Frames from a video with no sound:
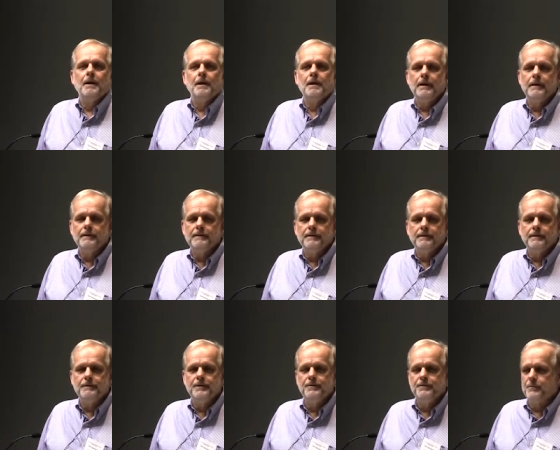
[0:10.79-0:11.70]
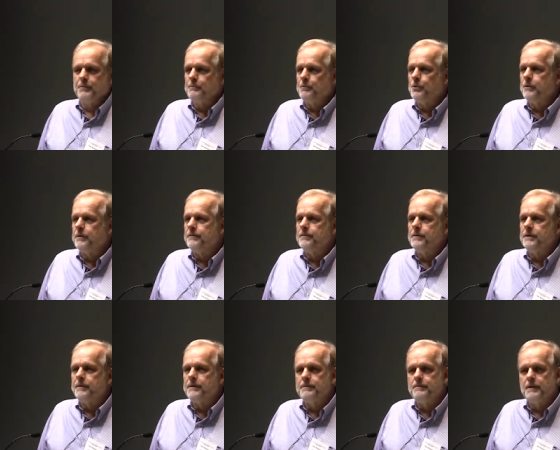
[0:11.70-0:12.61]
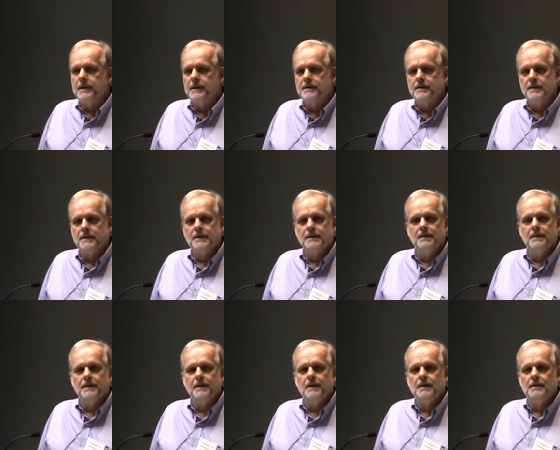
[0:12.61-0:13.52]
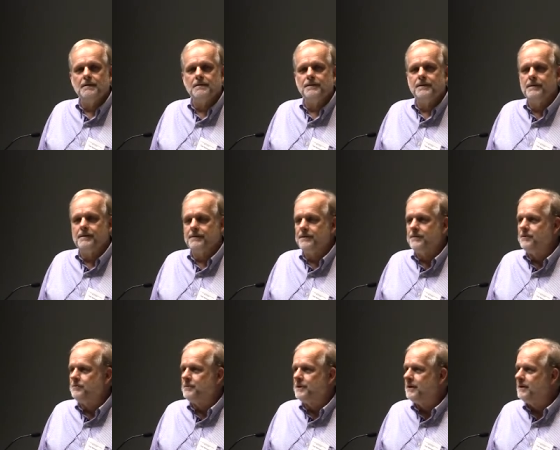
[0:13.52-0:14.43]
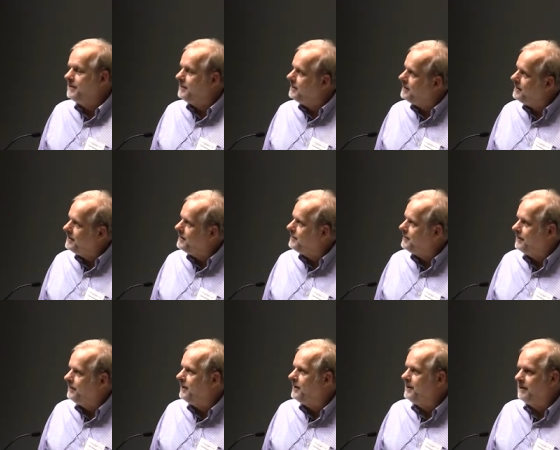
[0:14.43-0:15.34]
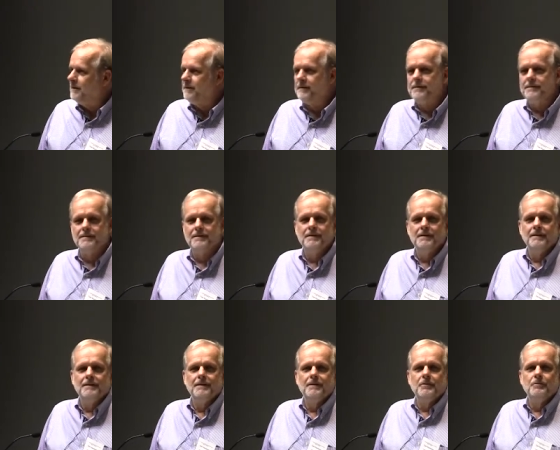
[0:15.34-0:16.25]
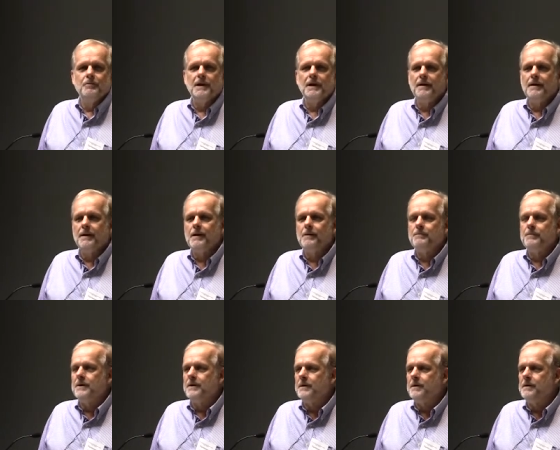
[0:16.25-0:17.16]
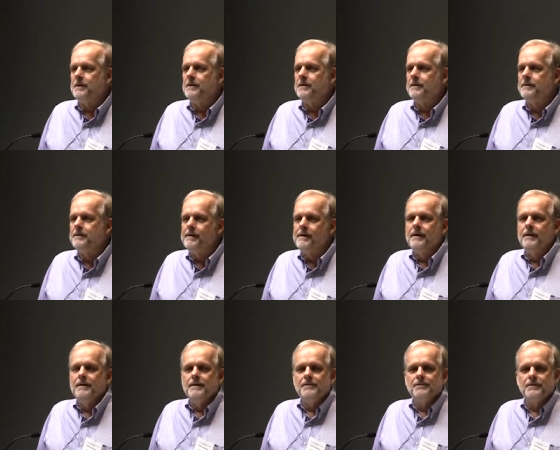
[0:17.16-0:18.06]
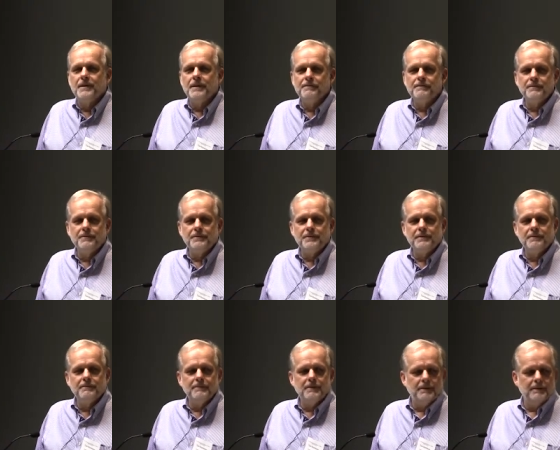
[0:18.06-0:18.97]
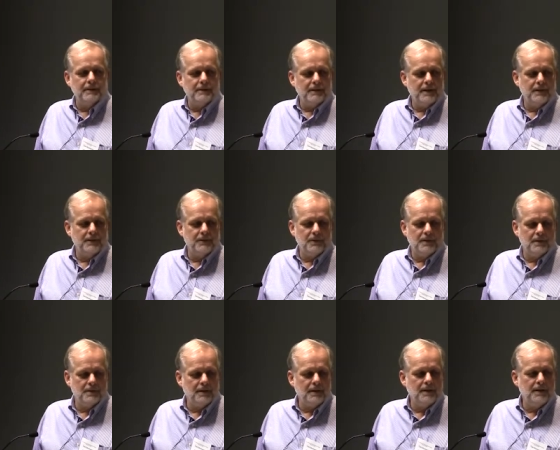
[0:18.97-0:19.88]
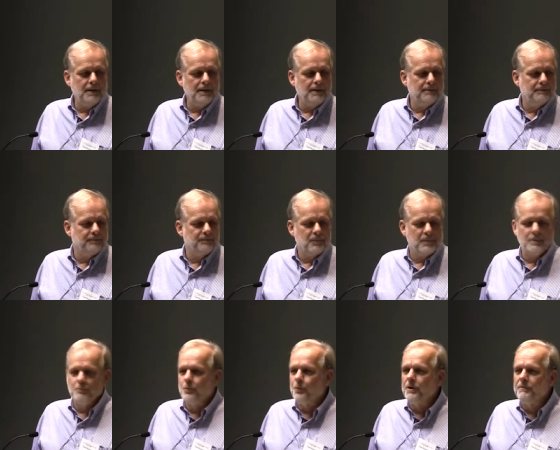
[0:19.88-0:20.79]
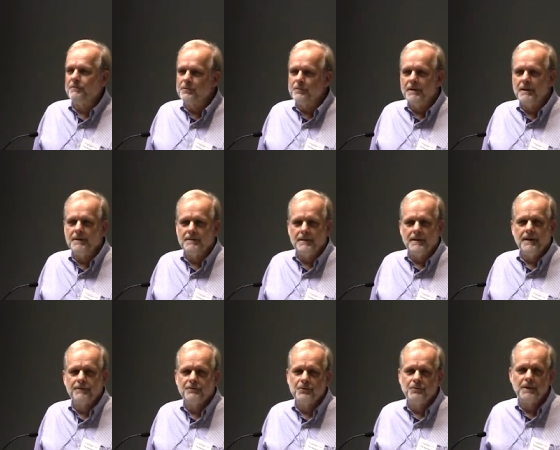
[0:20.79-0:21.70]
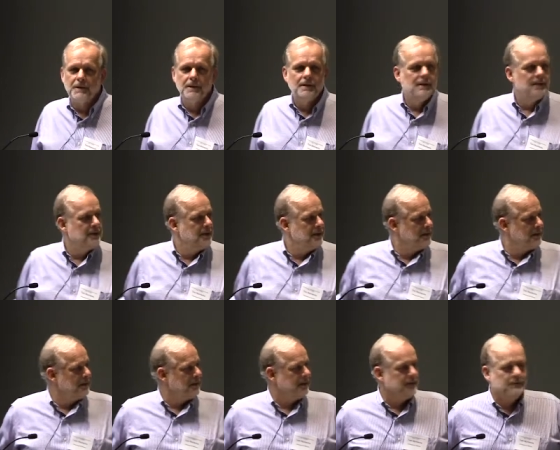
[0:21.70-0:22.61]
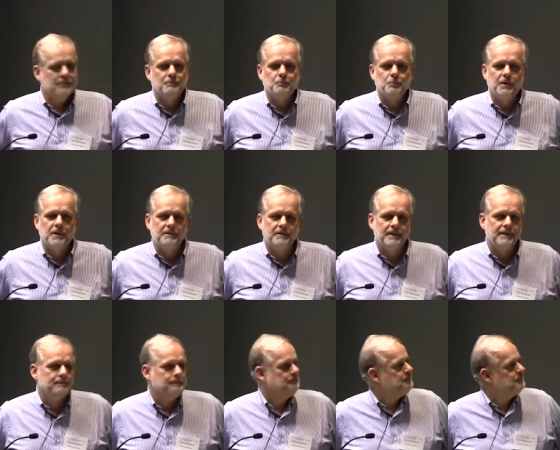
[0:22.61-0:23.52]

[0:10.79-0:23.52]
And uh, she was a reporter for U.S. Medicine, and, and she listened to me and said, That's a good idea, let's make it happen. And, and so that was a, a, kind of a key point for me is to have somebody uh, believe in it.